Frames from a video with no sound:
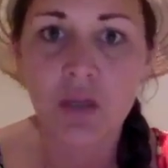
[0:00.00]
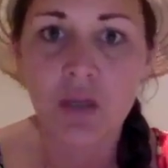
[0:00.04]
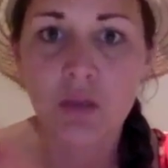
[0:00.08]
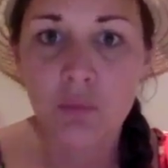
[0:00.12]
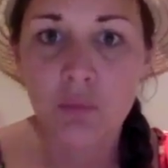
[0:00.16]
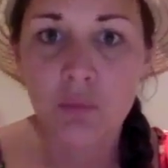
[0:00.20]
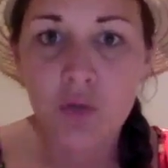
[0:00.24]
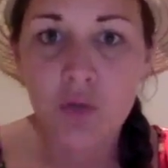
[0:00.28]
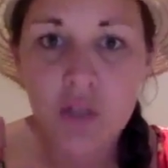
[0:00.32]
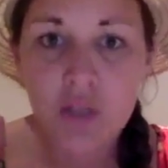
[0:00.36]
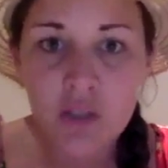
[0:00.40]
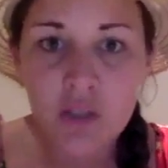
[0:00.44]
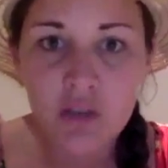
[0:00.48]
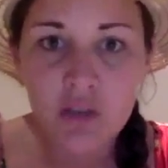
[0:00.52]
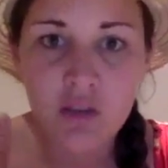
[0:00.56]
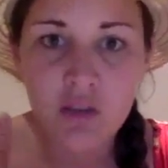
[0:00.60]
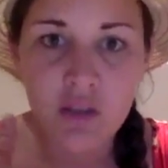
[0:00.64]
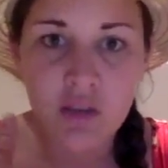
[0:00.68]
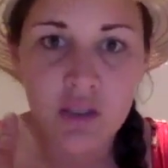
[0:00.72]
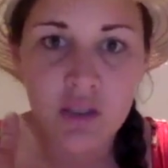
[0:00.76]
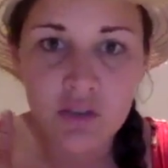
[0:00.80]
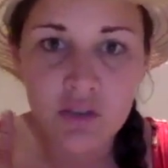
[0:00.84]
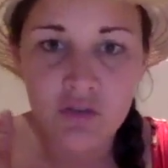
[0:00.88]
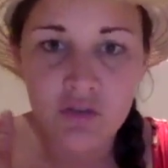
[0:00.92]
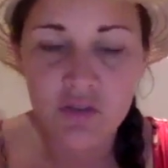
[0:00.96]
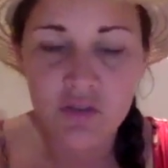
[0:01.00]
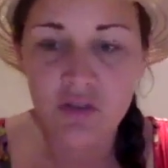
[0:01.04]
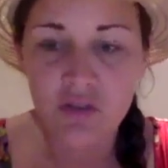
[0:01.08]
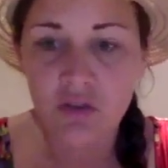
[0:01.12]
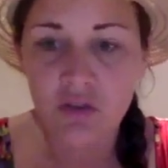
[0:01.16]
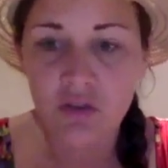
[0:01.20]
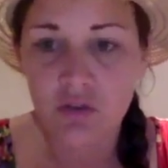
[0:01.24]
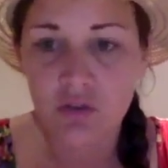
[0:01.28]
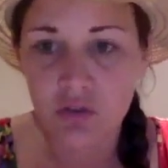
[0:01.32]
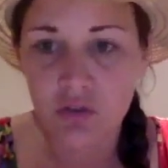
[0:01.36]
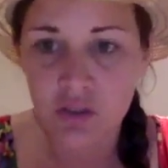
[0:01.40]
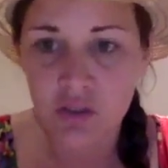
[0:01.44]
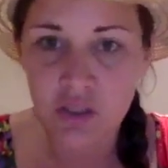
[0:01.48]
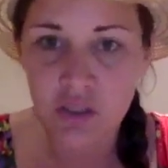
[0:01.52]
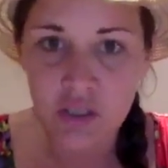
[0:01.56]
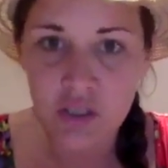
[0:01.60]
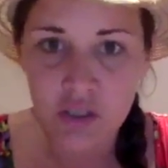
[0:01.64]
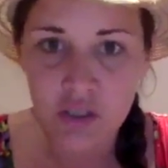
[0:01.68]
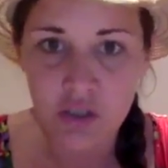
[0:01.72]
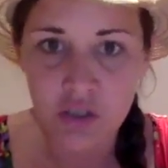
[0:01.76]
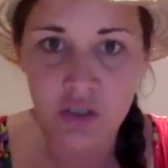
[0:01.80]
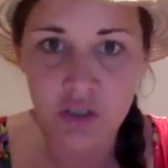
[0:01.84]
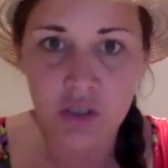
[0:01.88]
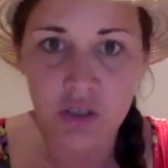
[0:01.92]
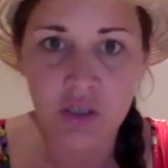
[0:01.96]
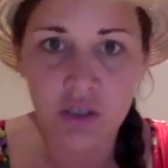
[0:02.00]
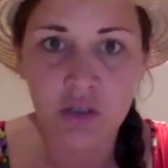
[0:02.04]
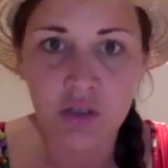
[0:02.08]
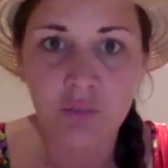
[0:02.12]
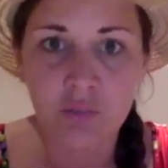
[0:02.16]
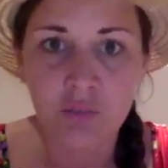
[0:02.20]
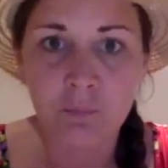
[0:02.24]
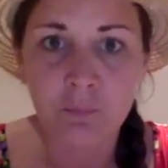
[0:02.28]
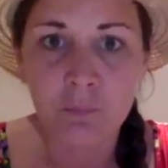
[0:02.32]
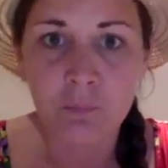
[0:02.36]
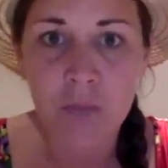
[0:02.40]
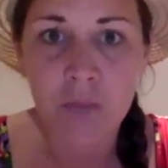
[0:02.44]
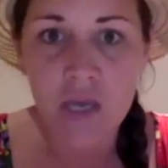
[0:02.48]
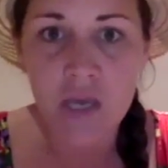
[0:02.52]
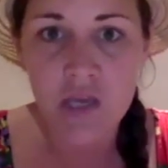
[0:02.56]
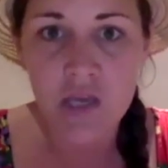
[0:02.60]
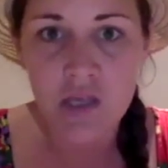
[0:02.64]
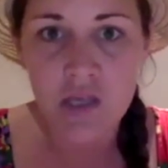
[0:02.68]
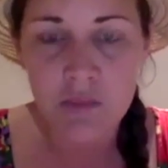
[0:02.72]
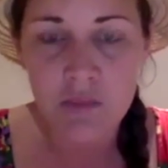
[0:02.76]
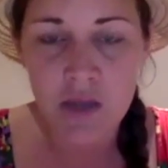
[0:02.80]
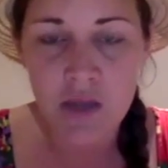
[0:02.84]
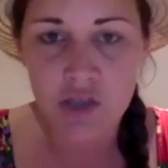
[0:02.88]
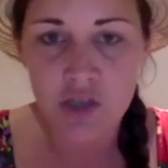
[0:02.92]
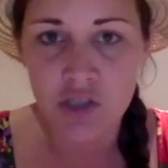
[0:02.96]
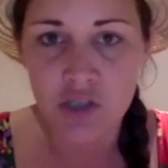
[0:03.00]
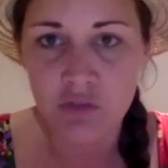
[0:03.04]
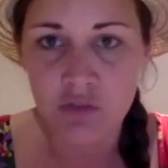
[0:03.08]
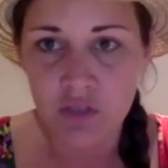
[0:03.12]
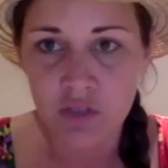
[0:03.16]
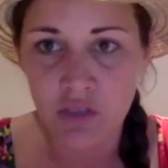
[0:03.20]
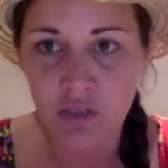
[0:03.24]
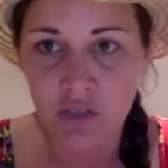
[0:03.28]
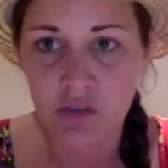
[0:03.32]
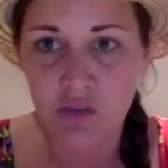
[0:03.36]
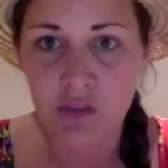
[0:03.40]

putting the interest in their ear and making them actually really